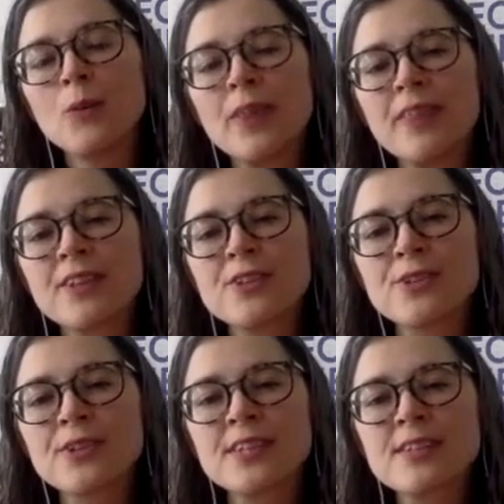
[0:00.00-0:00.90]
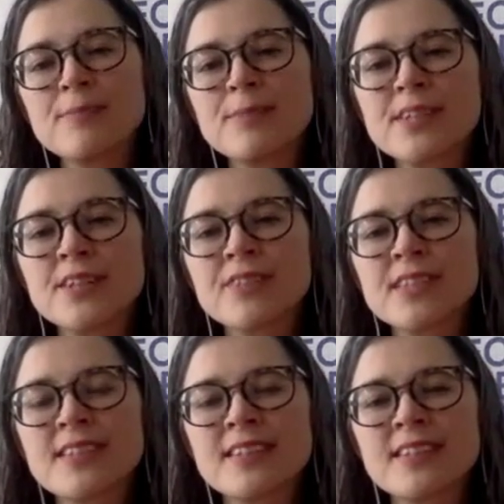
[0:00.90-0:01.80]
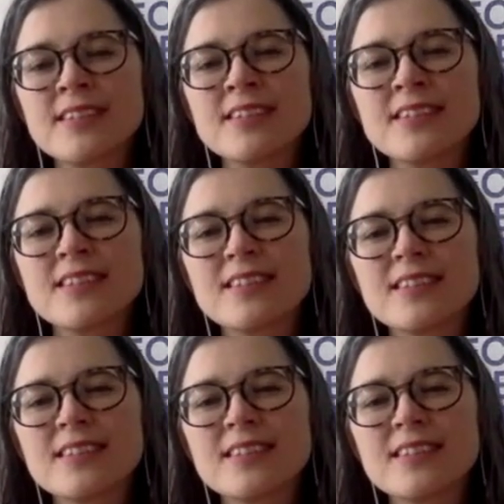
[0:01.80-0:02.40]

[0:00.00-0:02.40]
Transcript: with the tourism services?